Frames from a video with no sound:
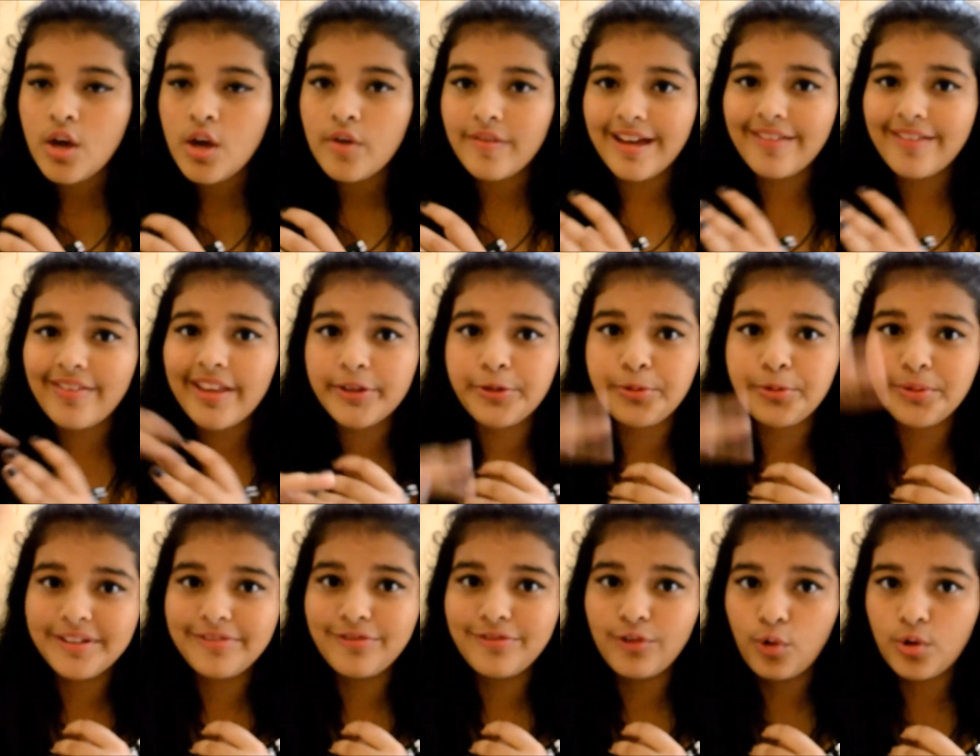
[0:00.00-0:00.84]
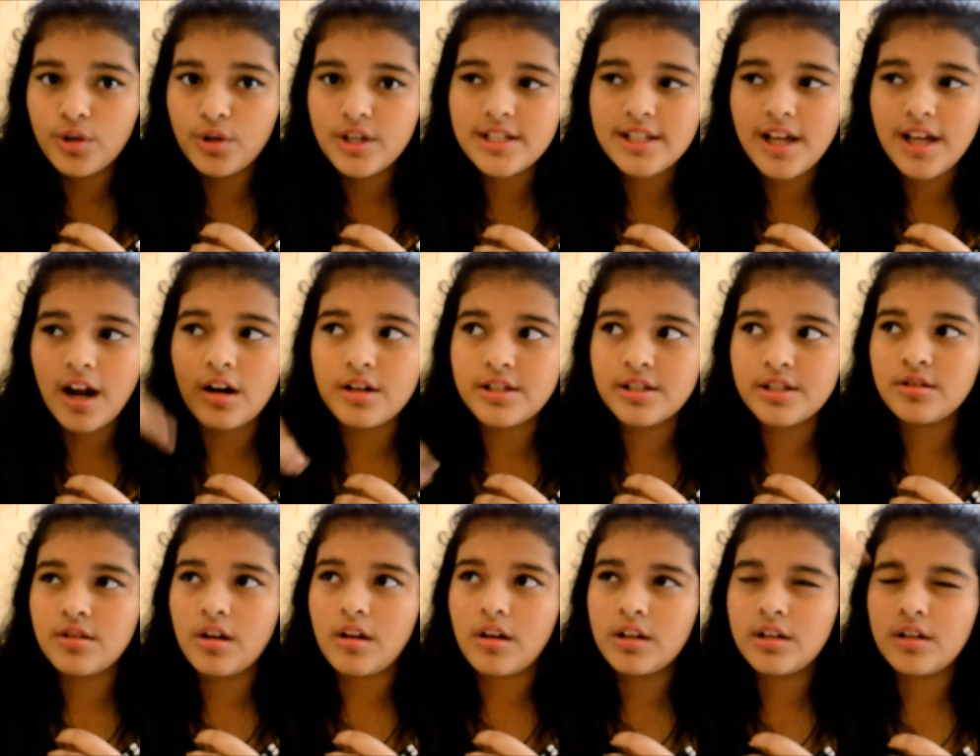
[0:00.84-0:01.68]
We have like three floors. Ours
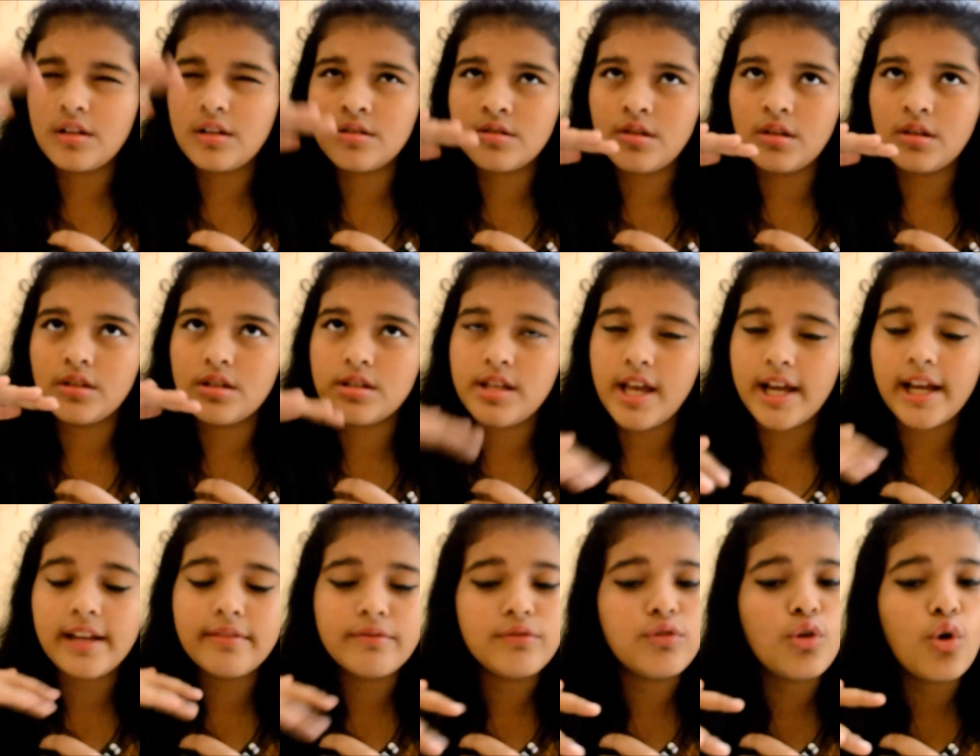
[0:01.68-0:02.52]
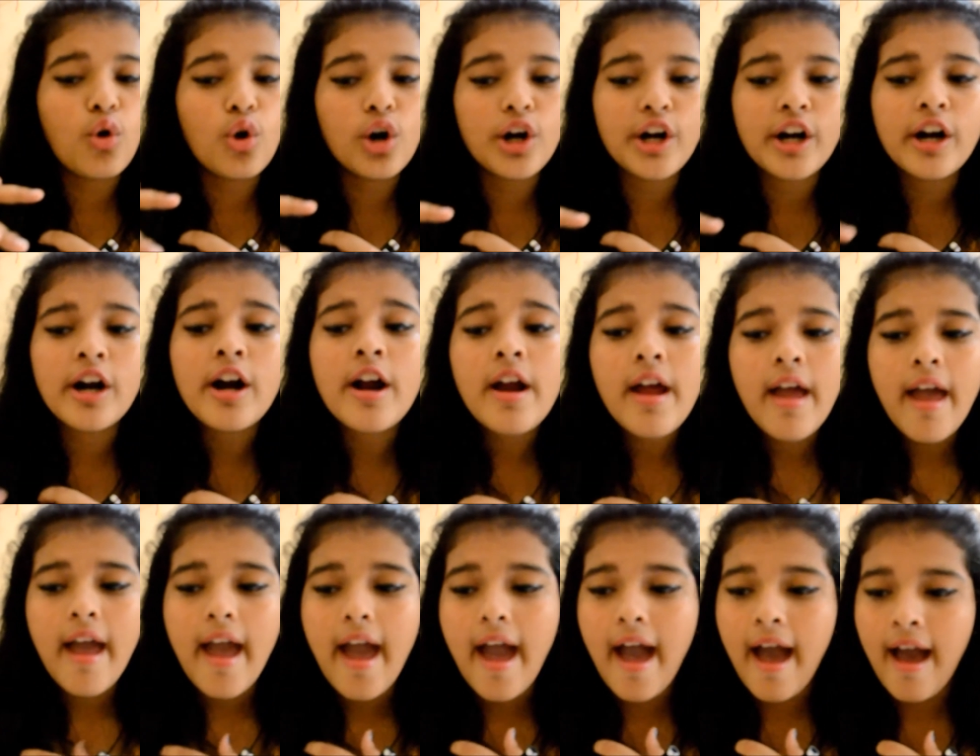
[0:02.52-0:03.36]
in the, is on the second floor,
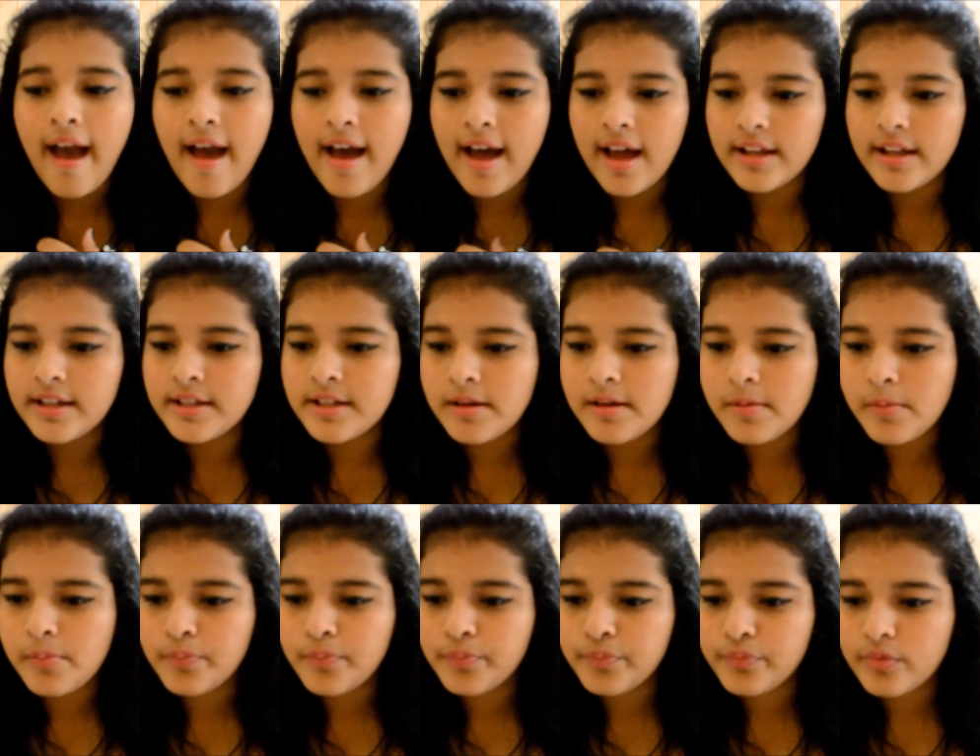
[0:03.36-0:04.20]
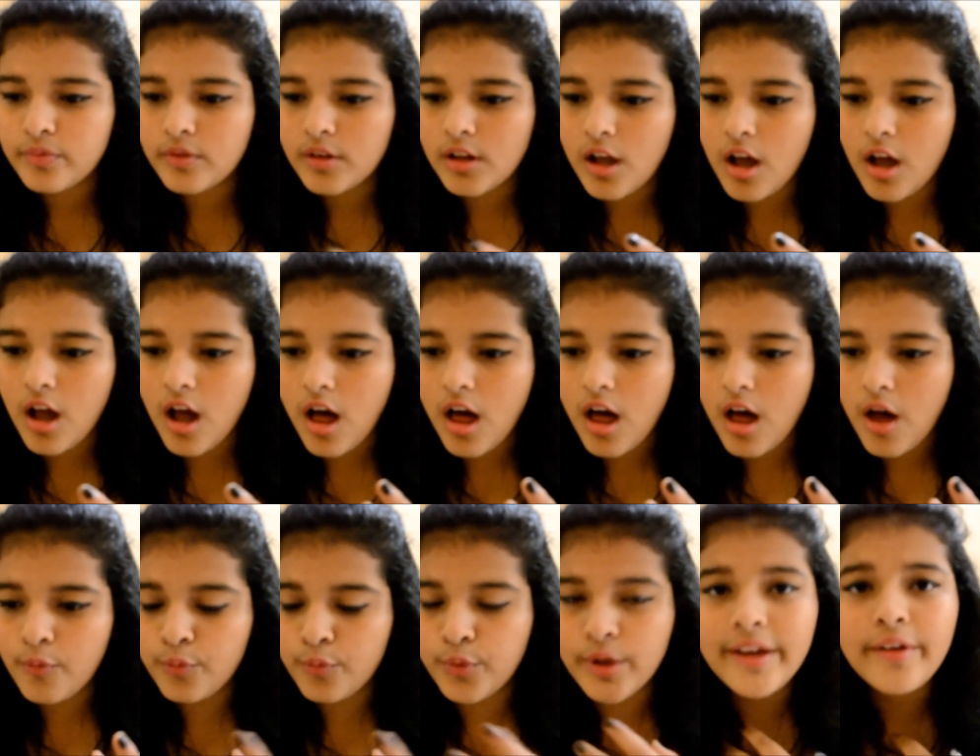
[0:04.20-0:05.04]
and
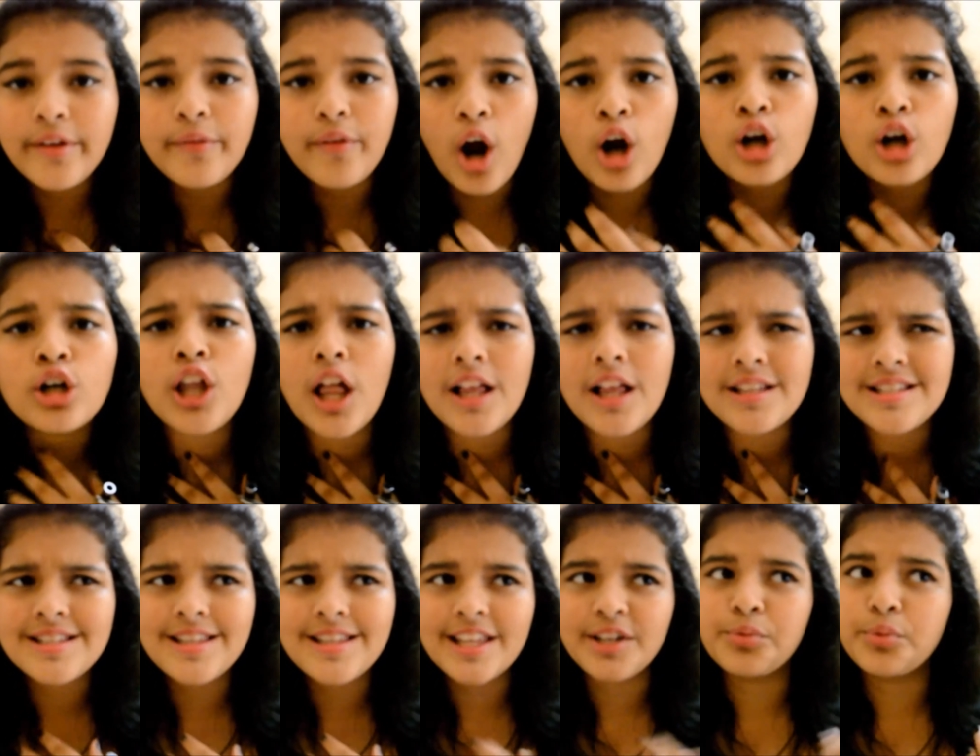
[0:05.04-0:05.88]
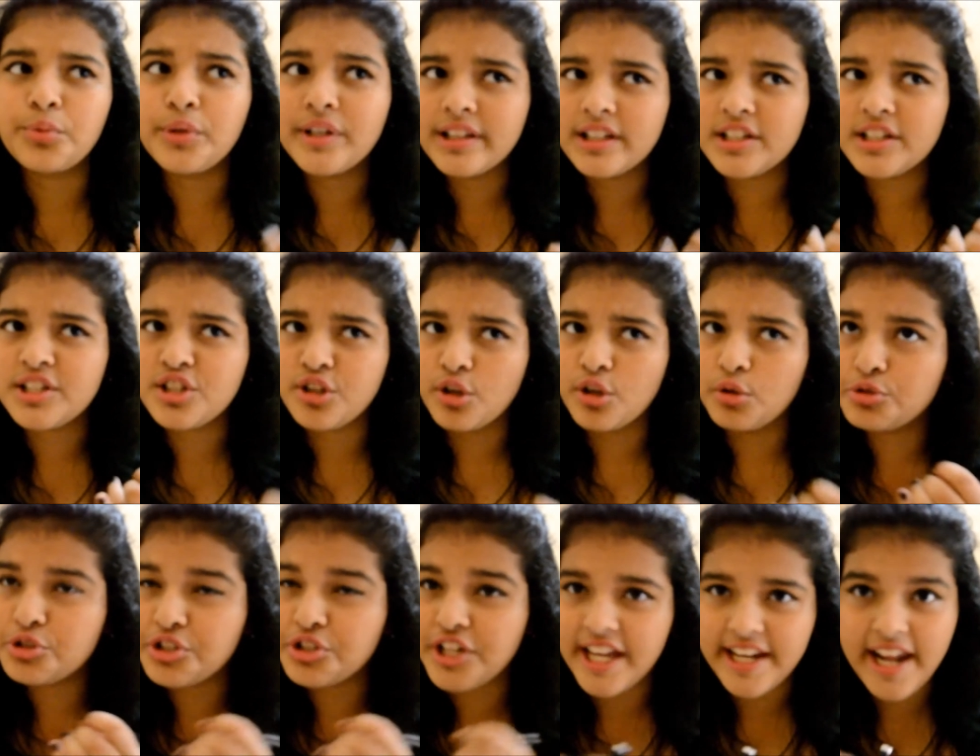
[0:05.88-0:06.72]
we our class is like really
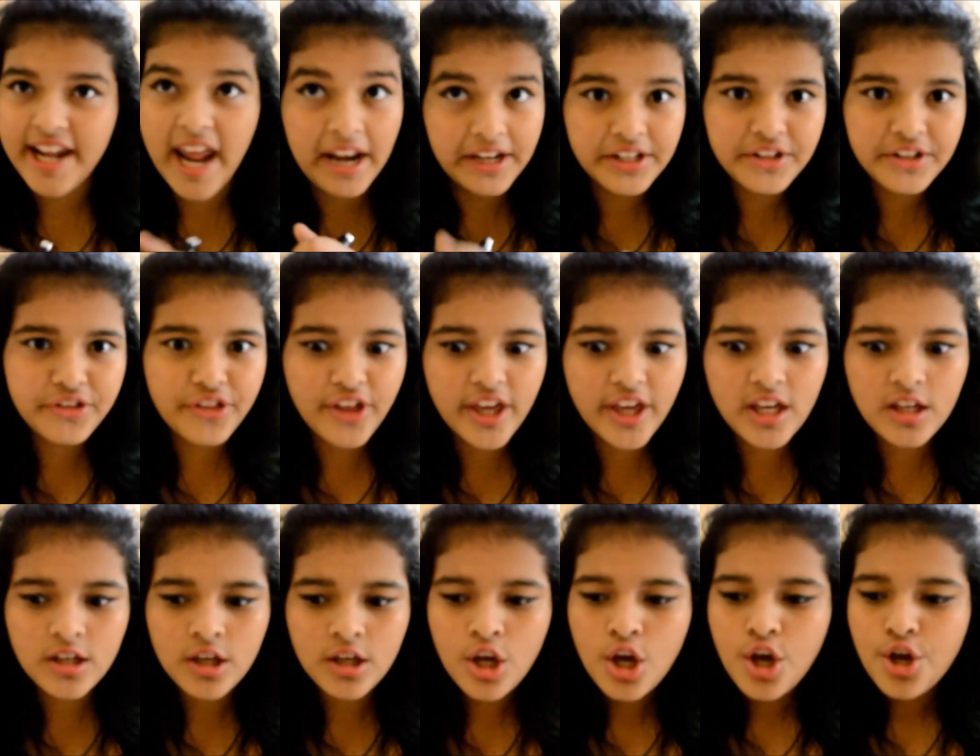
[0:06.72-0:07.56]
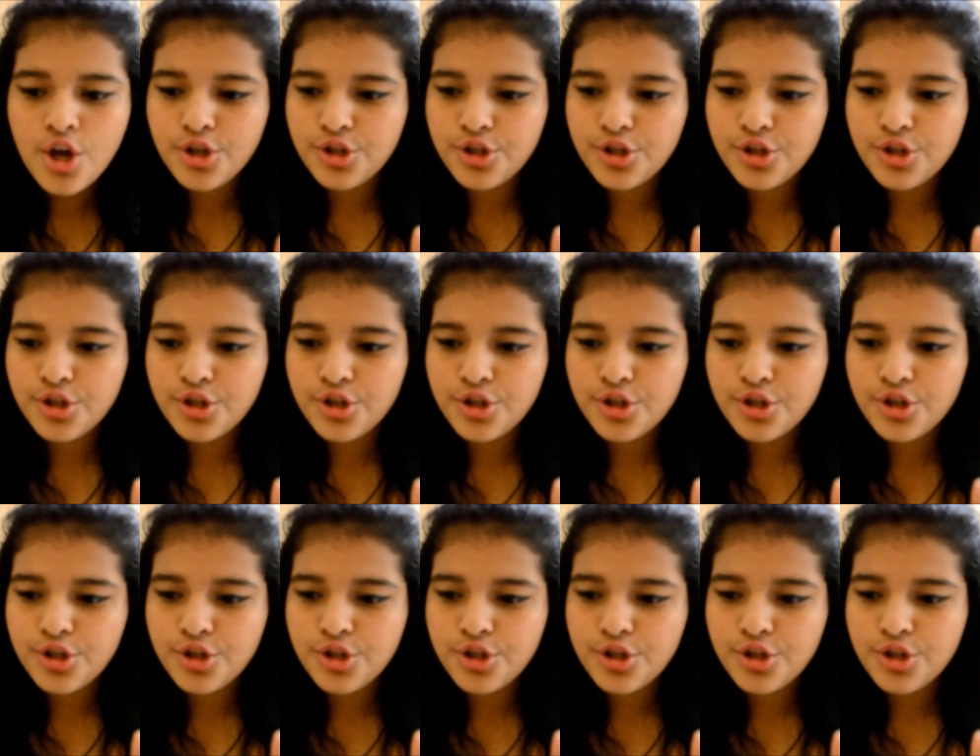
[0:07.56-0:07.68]
slow to get anything.